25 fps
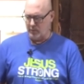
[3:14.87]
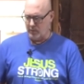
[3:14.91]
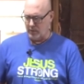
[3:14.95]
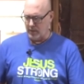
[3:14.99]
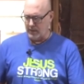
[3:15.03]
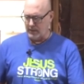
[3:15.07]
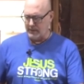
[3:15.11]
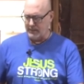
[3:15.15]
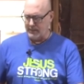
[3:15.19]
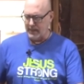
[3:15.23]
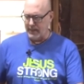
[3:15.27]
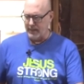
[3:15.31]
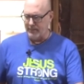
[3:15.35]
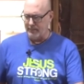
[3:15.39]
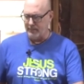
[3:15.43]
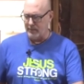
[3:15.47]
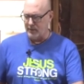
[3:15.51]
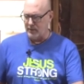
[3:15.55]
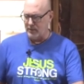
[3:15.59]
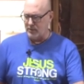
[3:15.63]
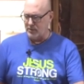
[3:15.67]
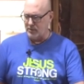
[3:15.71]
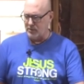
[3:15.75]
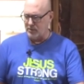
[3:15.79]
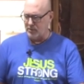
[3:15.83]
to tape
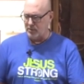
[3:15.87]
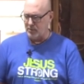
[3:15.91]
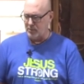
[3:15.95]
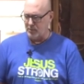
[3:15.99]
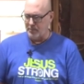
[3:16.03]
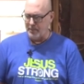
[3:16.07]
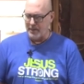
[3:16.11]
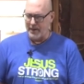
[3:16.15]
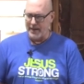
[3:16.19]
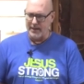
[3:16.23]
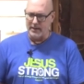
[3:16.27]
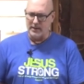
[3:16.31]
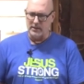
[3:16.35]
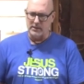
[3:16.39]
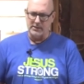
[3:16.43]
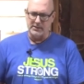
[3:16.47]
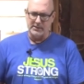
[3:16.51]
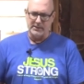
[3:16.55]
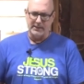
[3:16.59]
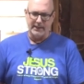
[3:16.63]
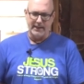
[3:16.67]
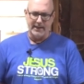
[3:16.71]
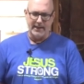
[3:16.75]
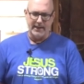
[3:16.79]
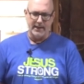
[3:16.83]
these two panels
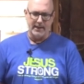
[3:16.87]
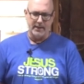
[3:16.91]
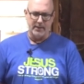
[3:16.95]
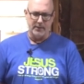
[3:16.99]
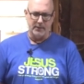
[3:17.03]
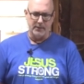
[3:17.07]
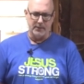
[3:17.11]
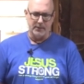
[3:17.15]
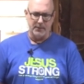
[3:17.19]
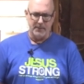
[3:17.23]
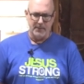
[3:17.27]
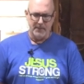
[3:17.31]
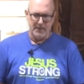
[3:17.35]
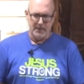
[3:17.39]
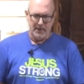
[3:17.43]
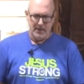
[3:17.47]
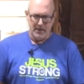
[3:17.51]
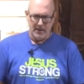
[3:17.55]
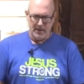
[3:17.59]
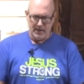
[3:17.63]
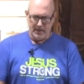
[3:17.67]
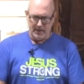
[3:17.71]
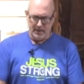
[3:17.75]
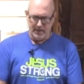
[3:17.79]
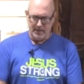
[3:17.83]
together,
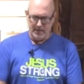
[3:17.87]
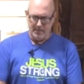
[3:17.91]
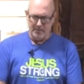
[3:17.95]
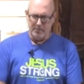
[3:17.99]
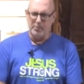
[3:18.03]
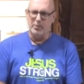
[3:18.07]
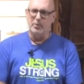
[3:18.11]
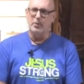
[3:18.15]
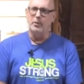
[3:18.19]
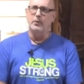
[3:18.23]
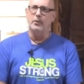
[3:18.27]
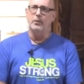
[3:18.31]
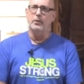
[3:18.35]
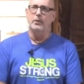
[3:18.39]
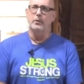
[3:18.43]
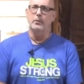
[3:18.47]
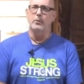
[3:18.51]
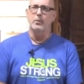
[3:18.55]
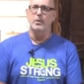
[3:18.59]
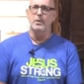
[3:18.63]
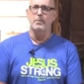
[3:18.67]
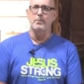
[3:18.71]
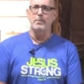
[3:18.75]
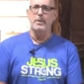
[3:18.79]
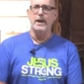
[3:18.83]
and then put the
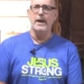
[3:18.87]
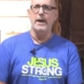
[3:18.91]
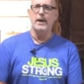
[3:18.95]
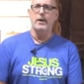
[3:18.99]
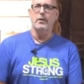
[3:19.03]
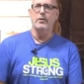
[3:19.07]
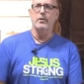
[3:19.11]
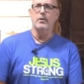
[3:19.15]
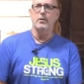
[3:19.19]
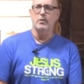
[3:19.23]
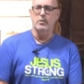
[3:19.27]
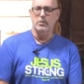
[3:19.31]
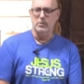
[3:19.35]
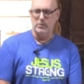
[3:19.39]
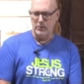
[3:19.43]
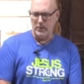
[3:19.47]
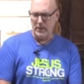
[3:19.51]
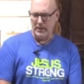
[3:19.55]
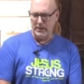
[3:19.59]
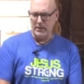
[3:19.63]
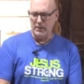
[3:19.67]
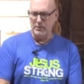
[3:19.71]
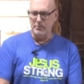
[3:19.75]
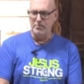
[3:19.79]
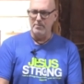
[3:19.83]
one pattern on, so I
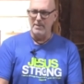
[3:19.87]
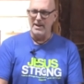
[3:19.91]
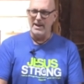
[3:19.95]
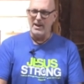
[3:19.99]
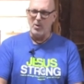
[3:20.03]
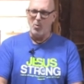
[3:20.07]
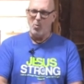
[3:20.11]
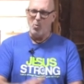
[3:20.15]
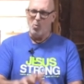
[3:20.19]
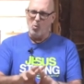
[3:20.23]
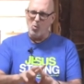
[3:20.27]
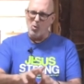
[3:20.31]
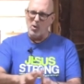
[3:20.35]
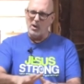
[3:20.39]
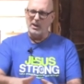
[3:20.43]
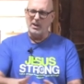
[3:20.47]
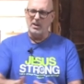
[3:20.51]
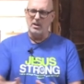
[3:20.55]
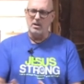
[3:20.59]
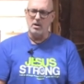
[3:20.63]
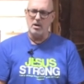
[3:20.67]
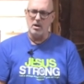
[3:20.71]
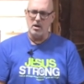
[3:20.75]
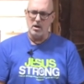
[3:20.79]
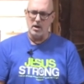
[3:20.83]
can make one
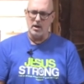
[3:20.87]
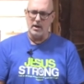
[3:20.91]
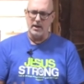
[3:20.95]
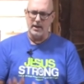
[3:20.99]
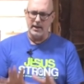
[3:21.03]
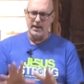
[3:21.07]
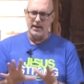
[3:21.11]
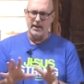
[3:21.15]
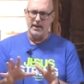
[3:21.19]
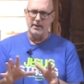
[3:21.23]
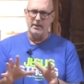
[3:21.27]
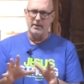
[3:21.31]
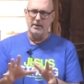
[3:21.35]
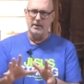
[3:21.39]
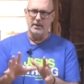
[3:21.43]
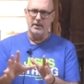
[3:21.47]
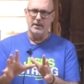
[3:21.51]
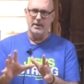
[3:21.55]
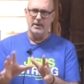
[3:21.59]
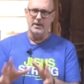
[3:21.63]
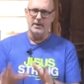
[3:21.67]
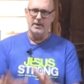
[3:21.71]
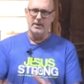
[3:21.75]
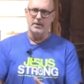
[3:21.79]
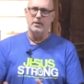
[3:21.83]
cut and
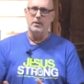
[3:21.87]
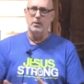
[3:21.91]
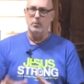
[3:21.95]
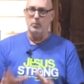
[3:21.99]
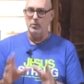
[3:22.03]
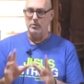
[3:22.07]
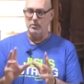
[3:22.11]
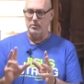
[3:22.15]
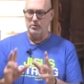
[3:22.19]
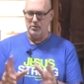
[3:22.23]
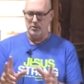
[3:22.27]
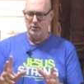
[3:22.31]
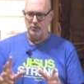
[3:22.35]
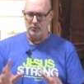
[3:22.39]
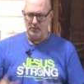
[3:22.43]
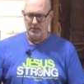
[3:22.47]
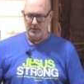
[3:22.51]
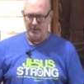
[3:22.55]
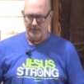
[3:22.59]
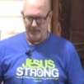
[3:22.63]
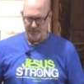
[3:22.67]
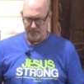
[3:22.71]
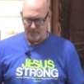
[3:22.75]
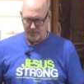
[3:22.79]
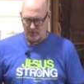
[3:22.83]
end up with two
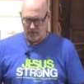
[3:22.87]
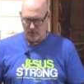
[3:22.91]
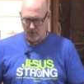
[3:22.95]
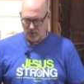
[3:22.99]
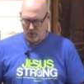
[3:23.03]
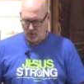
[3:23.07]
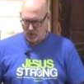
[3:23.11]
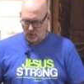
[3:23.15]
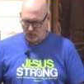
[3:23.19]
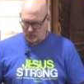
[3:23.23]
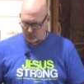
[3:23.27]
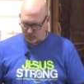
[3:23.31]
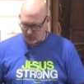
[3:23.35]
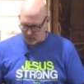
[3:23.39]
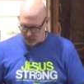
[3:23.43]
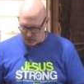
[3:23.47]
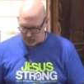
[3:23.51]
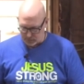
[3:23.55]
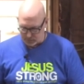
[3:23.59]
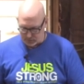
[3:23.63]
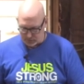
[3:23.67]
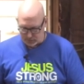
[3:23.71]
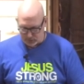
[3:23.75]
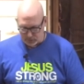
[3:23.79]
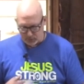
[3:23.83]
different
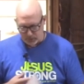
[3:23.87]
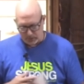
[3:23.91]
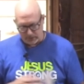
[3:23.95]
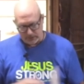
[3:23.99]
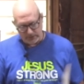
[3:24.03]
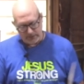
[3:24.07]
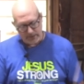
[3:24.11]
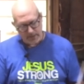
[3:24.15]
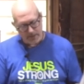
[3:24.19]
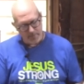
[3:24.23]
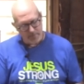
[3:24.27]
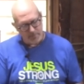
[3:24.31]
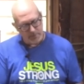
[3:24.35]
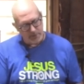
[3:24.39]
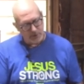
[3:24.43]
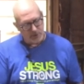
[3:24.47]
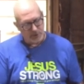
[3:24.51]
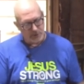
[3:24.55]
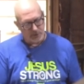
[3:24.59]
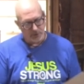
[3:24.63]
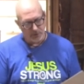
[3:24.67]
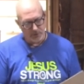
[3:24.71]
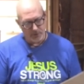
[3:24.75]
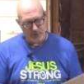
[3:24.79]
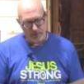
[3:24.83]
crosses. So I just got to be
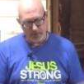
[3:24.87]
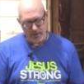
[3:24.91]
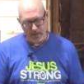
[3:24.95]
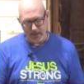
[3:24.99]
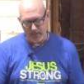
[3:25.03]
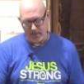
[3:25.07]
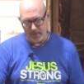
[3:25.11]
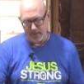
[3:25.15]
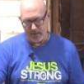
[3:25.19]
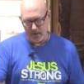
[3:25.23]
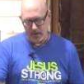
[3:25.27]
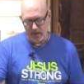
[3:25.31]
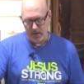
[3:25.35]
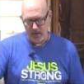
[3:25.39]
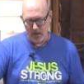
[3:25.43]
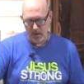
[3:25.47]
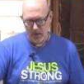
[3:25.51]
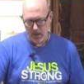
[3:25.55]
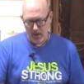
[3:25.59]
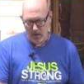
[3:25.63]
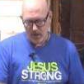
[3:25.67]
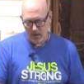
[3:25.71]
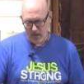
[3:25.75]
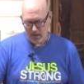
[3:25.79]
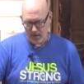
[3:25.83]
sure that the
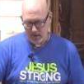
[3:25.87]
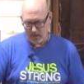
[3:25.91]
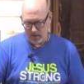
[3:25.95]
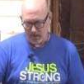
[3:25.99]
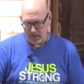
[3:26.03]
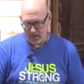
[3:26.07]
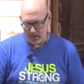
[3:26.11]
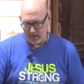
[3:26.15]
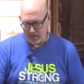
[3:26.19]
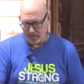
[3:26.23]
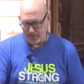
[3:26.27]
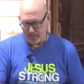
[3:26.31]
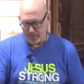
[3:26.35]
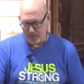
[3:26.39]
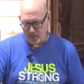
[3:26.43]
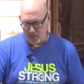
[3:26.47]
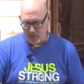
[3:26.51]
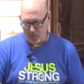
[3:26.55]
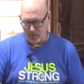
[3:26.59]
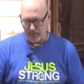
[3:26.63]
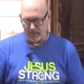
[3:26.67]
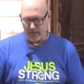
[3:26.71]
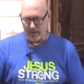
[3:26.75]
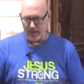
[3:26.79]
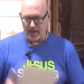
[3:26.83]

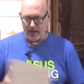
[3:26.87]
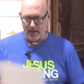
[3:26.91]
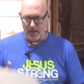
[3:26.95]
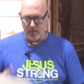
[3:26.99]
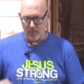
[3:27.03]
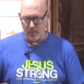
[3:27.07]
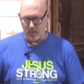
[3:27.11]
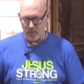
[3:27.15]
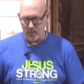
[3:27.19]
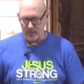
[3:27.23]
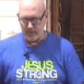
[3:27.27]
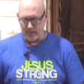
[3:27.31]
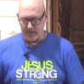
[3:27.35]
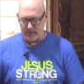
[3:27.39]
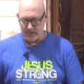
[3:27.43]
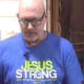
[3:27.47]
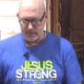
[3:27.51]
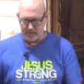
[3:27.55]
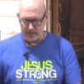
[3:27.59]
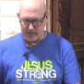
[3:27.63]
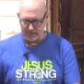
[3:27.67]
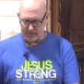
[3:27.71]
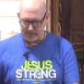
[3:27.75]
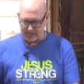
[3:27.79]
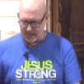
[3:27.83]
the
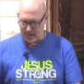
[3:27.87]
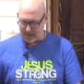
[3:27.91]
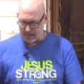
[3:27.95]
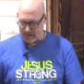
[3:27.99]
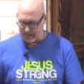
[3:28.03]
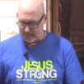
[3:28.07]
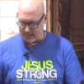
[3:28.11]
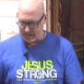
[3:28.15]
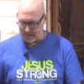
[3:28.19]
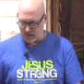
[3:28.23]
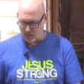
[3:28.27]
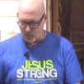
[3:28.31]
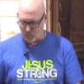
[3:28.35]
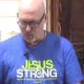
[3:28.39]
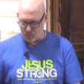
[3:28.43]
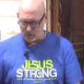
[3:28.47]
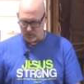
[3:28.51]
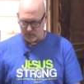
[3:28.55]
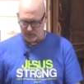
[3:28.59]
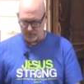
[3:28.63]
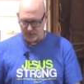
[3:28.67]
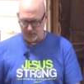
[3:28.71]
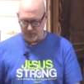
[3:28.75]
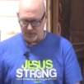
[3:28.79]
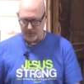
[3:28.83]
side that I
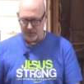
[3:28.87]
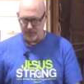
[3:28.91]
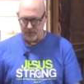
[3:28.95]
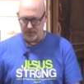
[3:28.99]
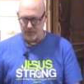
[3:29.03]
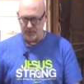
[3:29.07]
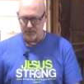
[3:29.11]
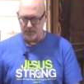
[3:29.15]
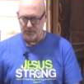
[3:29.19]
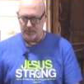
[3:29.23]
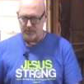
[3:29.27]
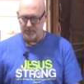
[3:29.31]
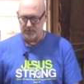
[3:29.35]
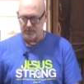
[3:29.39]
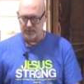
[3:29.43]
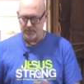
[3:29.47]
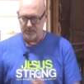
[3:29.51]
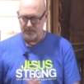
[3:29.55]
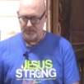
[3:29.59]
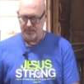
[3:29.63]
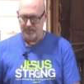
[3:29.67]
wanted to use